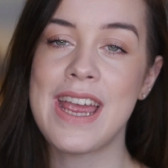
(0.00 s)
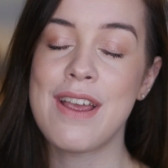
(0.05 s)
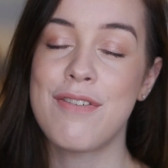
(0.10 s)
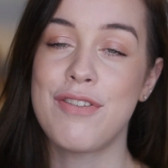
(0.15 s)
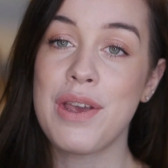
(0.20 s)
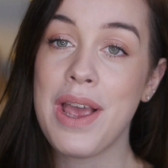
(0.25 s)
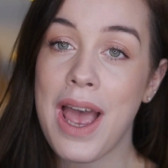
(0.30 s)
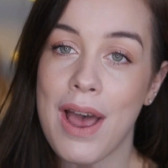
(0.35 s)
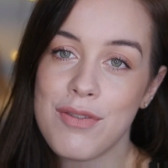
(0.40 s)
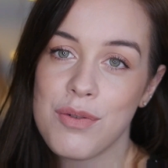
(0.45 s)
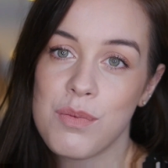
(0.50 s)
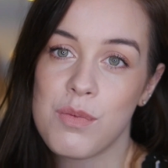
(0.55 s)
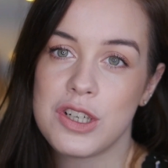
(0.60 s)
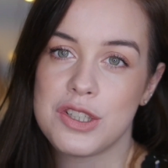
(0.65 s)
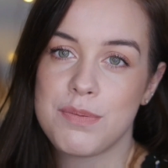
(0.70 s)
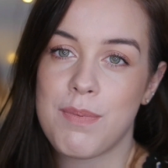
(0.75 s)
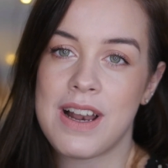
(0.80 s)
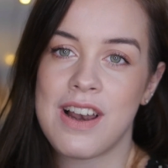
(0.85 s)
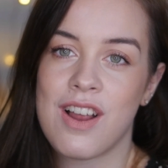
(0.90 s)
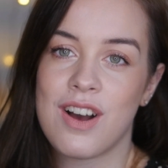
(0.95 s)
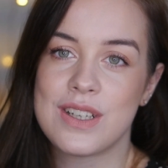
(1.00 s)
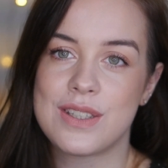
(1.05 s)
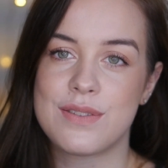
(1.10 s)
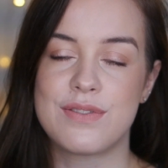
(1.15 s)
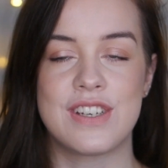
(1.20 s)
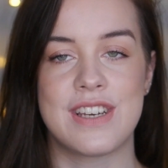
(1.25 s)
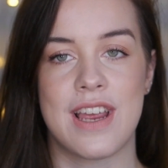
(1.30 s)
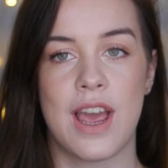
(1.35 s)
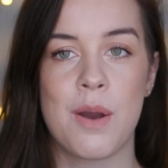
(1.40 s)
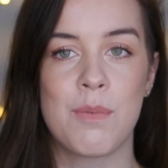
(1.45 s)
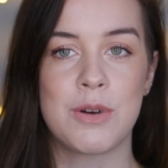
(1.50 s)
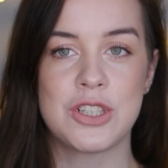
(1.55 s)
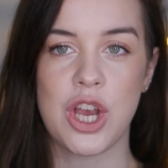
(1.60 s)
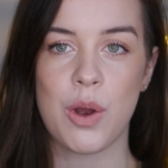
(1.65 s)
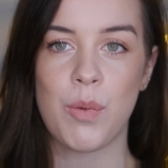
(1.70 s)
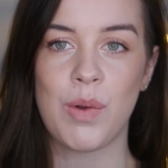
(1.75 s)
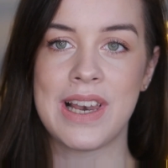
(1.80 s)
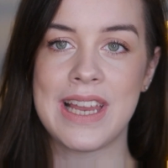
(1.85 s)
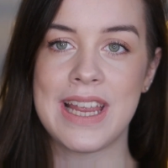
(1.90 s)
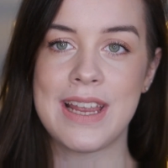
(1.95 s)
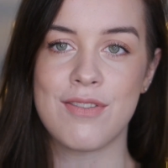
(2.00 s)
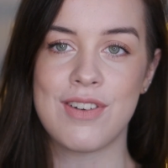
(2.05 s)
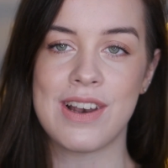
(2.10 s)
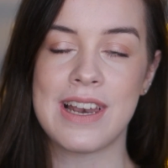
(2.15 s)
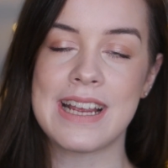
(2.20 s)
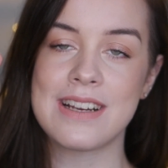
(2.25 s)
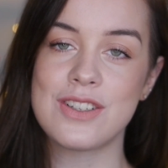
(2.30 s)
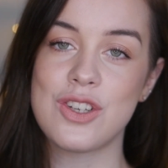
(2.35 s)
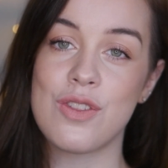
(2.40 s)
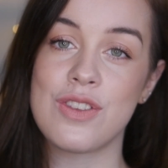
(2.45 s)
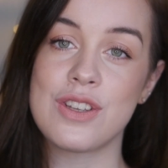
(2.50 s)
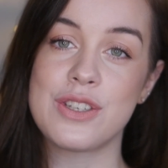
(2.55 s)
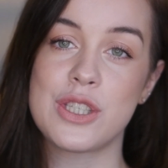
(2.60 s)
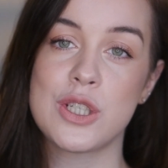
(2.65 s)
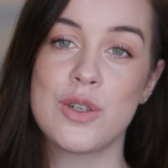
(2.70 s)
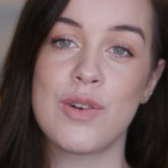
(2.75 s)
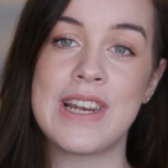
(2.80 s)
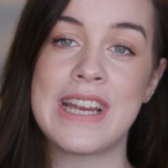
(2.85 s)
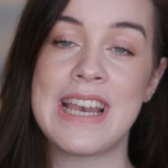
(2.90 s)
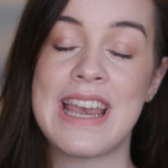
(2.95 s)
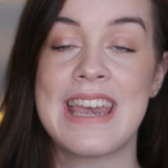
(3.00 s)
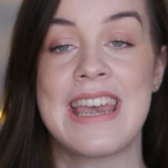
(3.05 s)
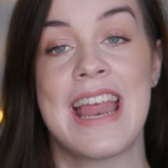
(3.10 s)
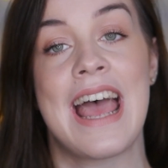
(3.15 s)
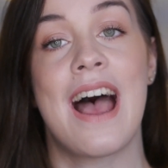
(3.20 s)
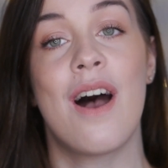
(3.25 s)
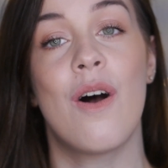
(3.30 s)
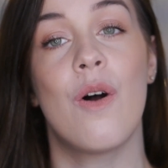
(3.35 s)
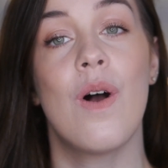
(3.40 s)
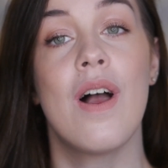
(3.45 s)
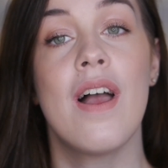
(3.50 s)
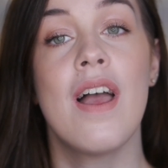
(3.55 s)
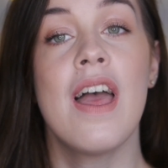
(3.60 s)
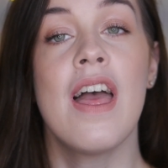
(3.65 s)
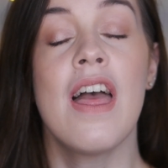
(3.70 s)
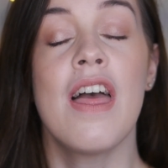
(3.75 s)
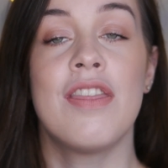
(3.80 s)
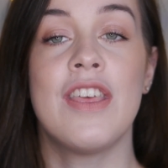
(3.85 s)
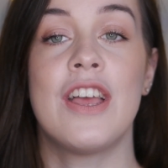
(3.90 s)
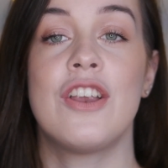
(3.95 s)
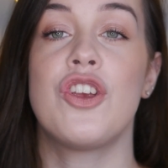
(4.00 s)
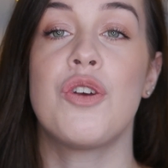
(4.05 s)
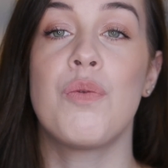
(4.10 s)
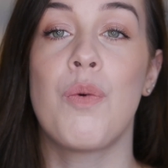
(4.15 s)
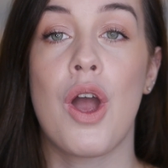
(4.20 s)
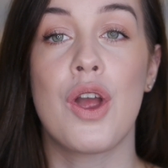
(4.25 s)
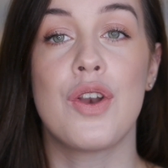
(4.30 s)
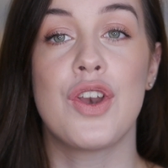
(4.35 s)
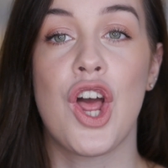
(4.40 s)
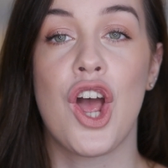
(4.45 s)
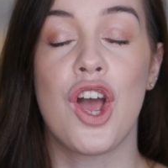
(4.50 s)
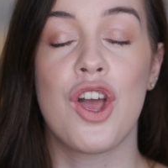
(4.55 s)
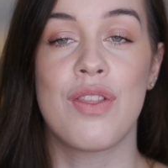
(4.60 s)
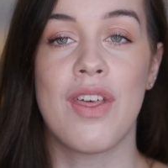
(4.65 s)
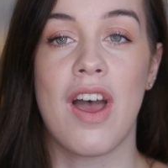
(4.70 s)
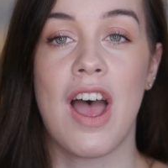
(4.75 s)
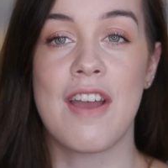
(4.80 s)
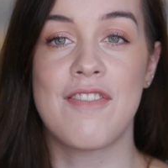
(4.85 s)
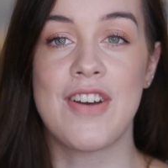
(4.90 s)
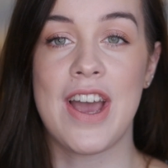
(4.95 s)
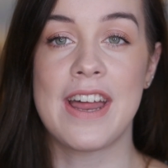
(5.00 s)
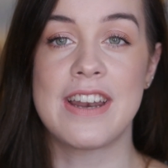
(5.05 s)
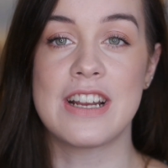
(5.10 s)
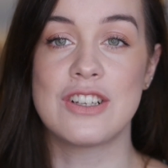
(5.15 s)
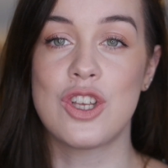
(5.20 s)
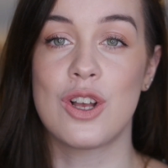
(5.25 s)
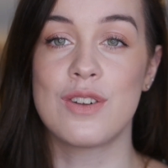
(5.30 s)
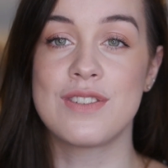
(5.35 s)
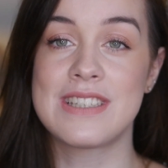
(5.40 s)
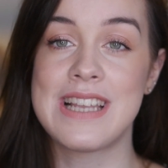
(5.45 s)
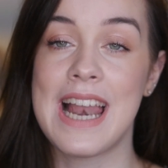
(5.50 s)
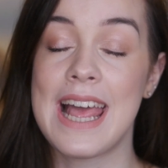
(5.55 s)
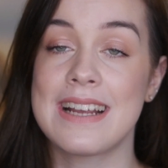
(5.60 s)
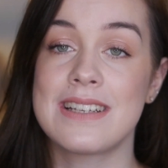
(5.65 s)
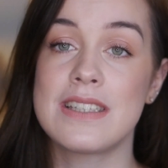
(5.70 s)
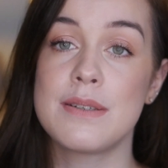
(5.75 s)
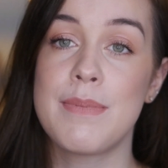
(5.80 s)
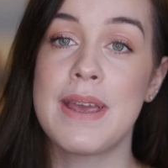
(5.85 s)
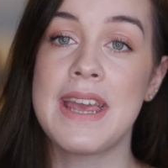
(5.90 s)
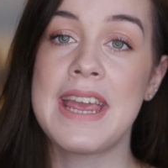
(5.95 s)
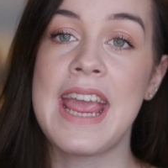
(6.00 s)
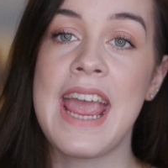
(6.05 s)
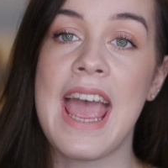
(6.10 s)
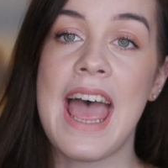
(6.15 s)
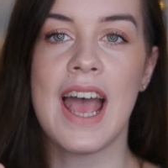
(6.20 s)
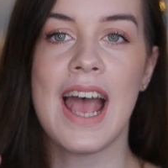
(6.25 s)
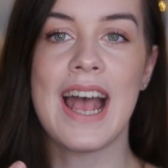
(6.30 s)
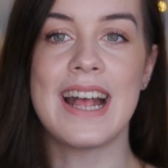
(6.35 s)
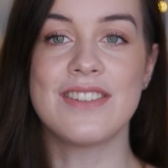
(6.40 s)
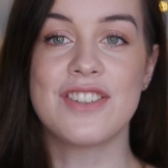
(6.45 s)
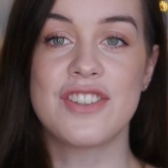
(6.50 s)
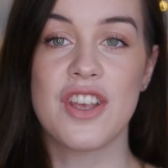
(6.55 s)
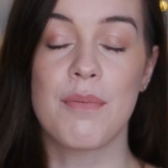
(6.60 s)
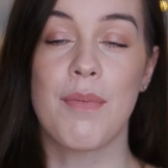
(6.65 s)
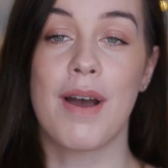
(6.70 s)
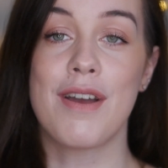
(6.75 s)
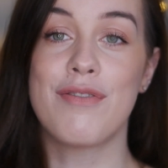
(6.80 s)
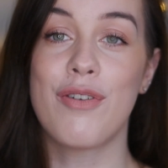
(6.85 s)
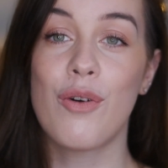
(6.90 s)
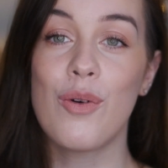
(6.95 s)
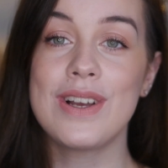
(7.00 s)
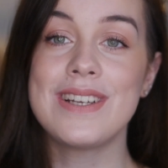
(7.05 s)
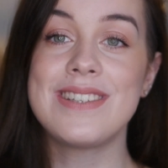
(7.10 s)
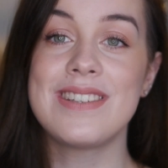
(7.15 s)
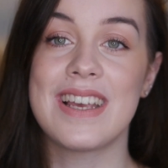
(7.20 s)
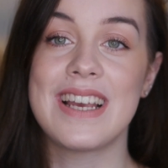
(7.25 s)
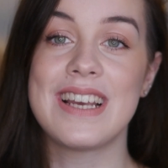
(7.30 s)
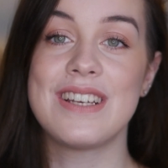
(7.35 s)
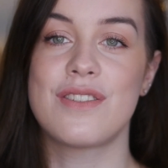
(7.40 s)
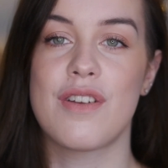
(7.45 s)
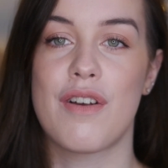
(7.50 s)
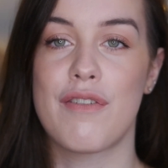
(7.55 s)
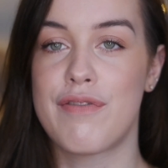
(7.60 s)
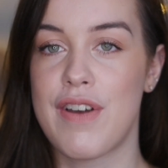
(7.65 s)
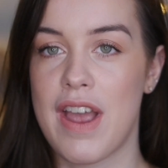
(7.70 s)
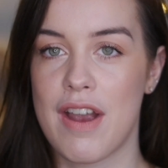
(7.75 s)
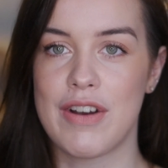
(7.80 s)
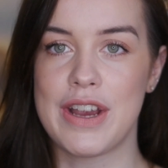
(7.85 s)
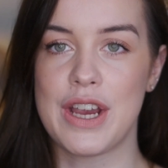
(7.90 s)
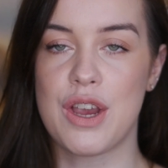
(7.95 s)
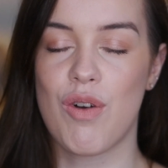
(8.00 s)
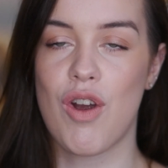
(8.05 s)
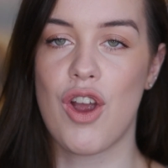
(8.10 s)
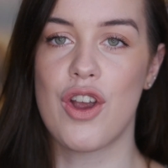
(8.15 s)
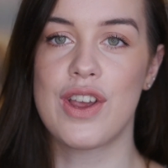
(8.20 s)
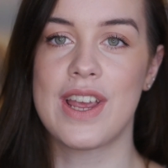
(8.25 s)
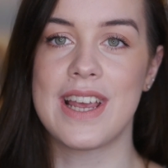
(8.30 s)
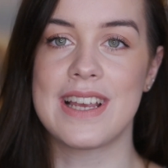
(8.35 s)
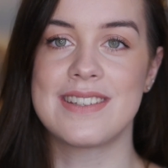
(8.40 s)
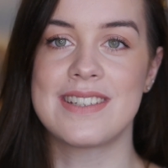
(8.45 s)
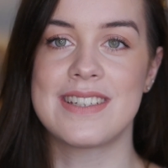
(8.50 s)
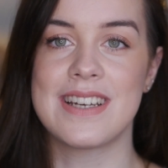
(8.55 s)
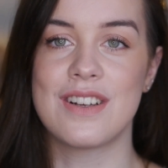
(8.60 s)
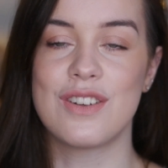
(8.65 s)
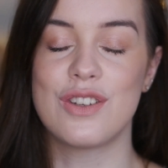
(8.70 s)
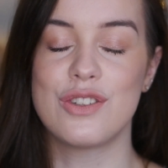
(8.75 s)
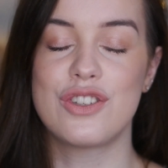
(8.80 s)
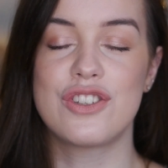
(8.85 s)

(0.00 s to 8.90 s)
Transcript: If you haven't watched my last video, which I will leave linked on the screen now, then you won't know that I've had a tonsillectomy, and so my voice is very croaky still.